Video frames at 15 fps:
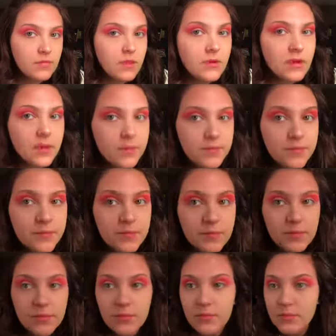Okay,
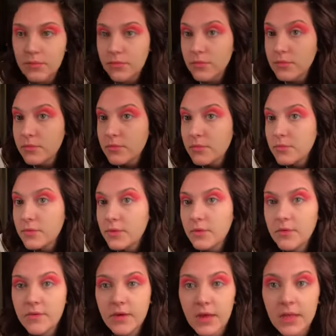
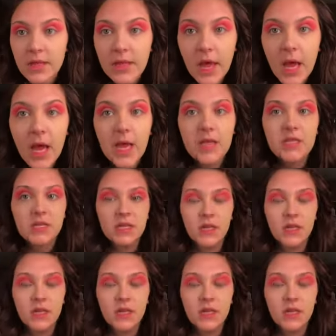we've got that.